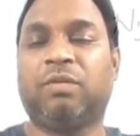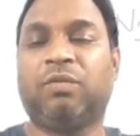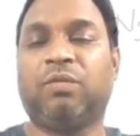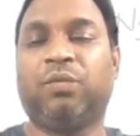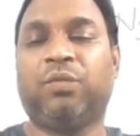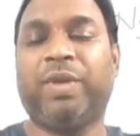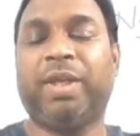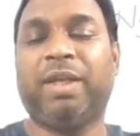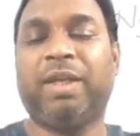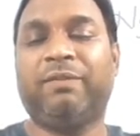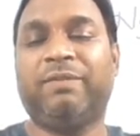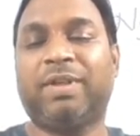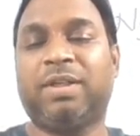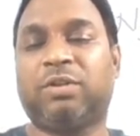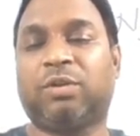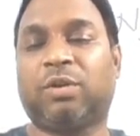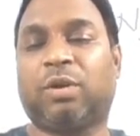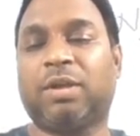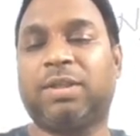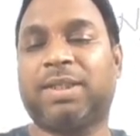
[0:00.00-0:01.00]
We will
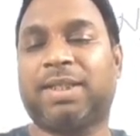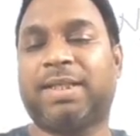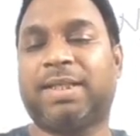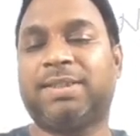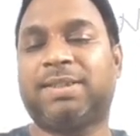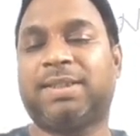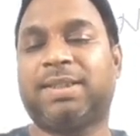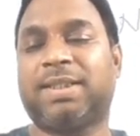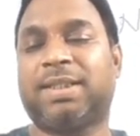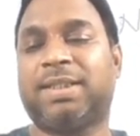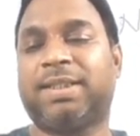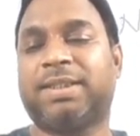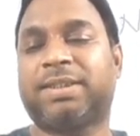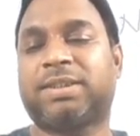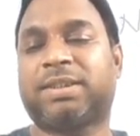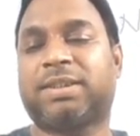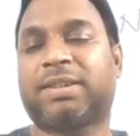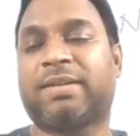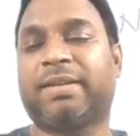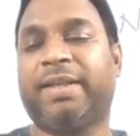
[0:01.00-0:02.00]
not consider this
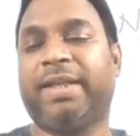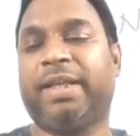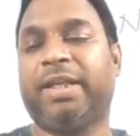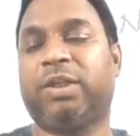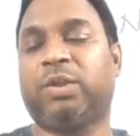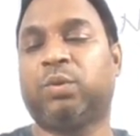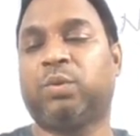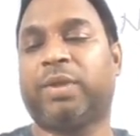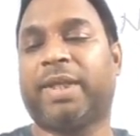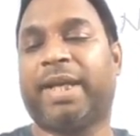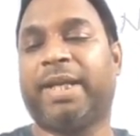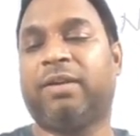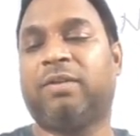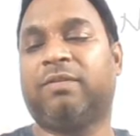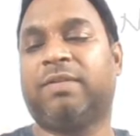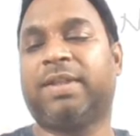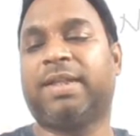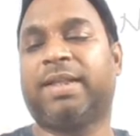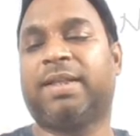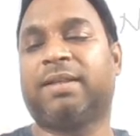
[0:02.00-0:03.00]
3 into 9
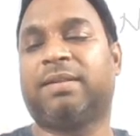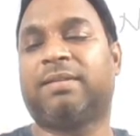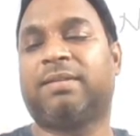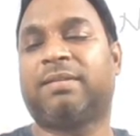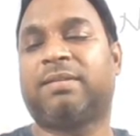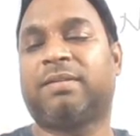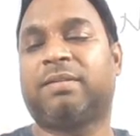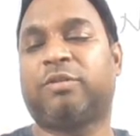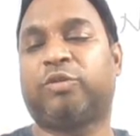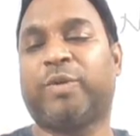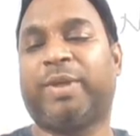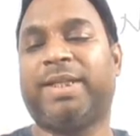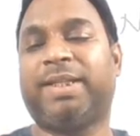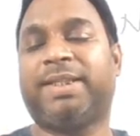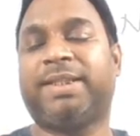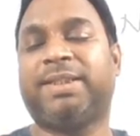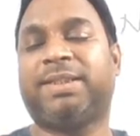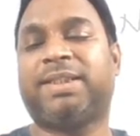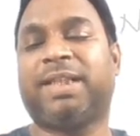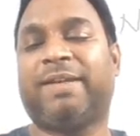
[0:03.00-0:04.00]
over here.
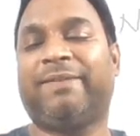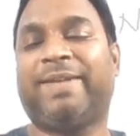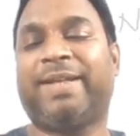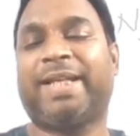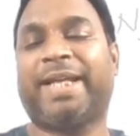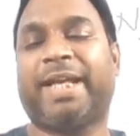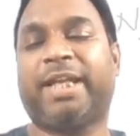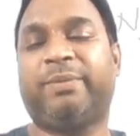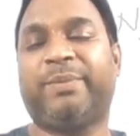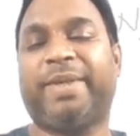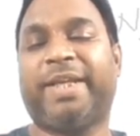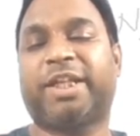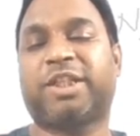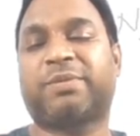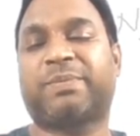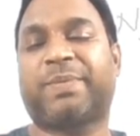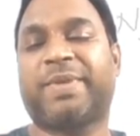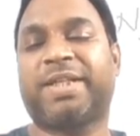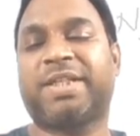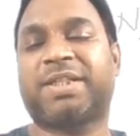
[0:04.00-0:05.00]
27 can be
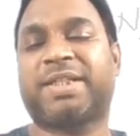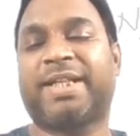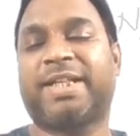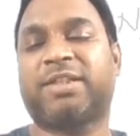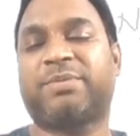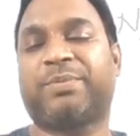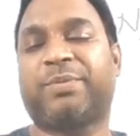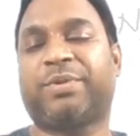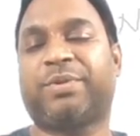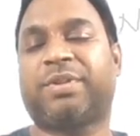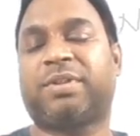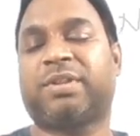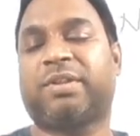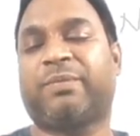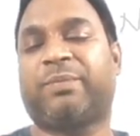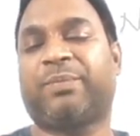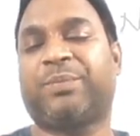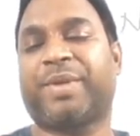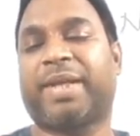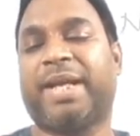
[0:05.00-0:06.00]
expressed as product of
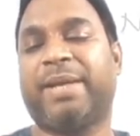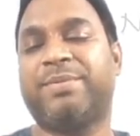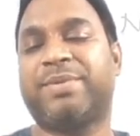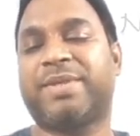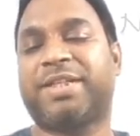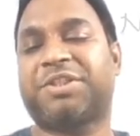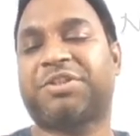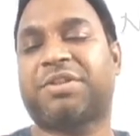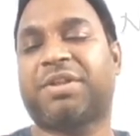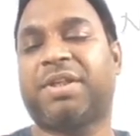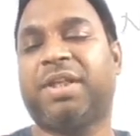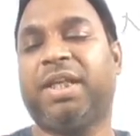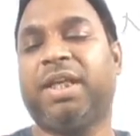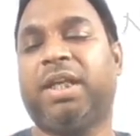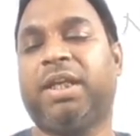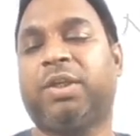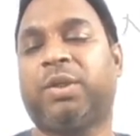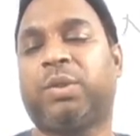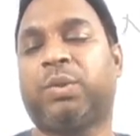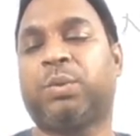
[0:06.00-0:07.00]
primes as
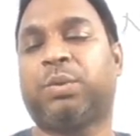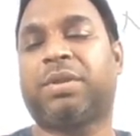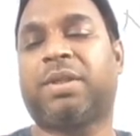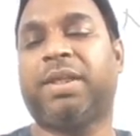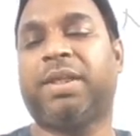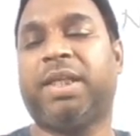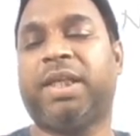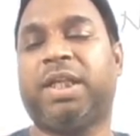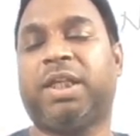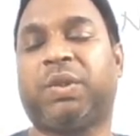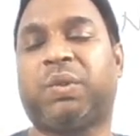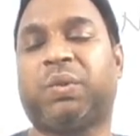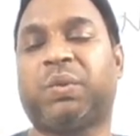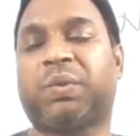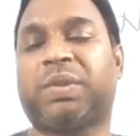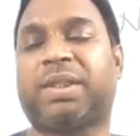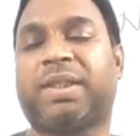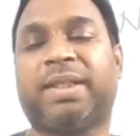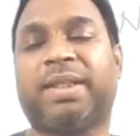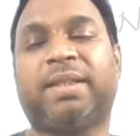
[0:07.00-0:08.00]
3 into 3 into
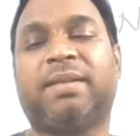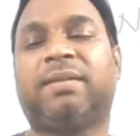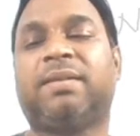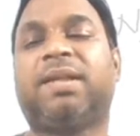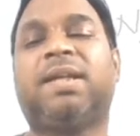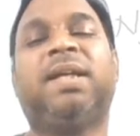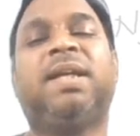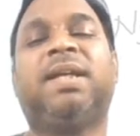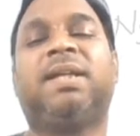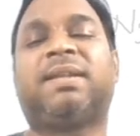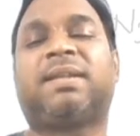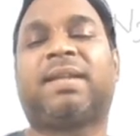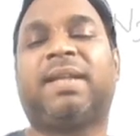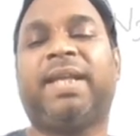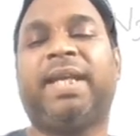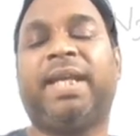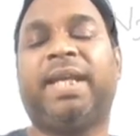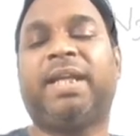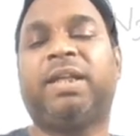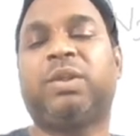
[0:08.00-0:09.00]
3.
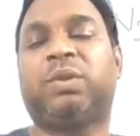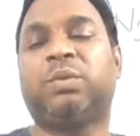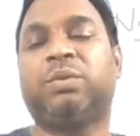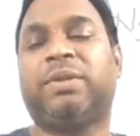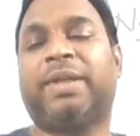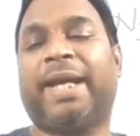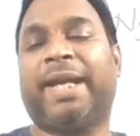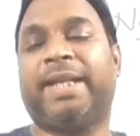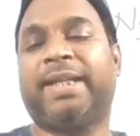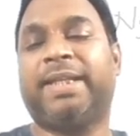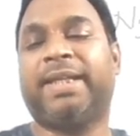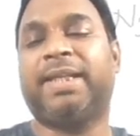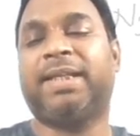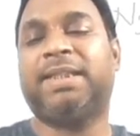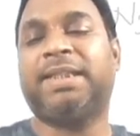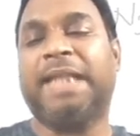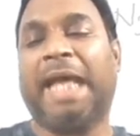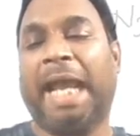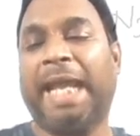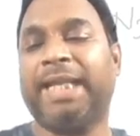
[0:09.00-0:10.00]
3 into 9. Here
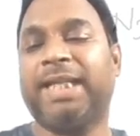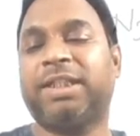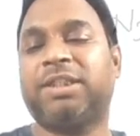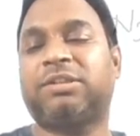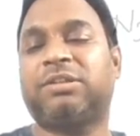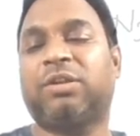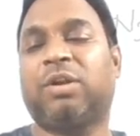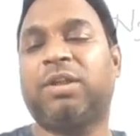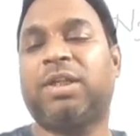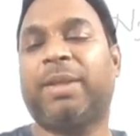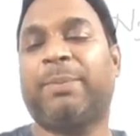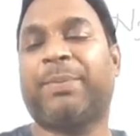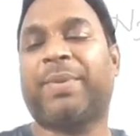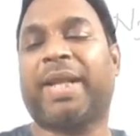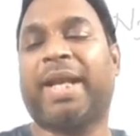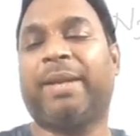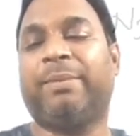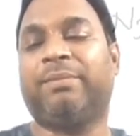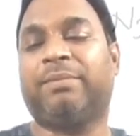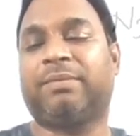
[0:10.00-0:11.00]
9 is not a
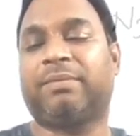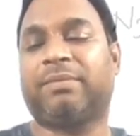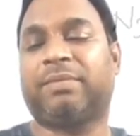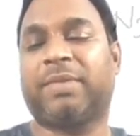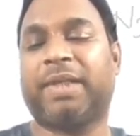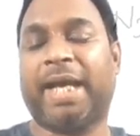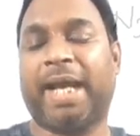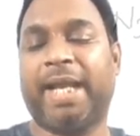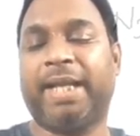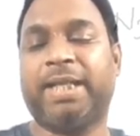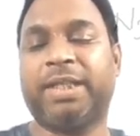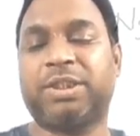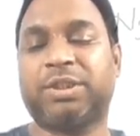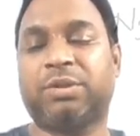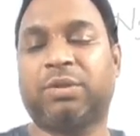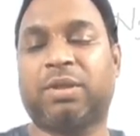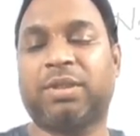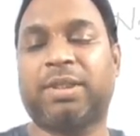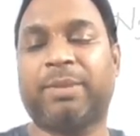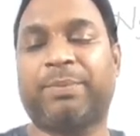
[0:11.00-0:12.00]
prime. 9 is
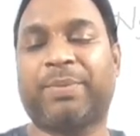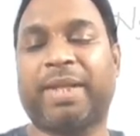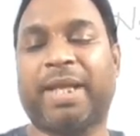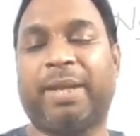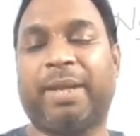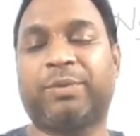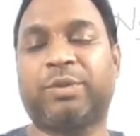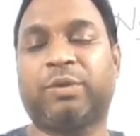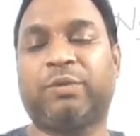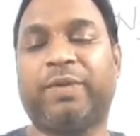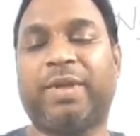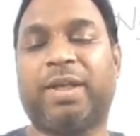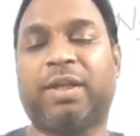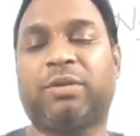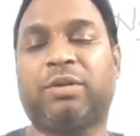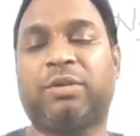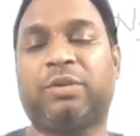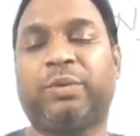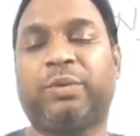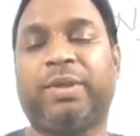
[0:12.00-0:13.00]
not a prime. So we are
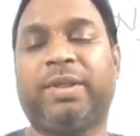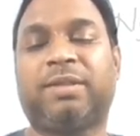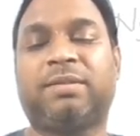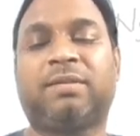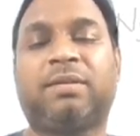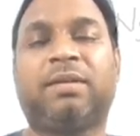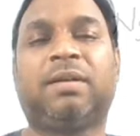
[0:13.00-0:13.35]
not going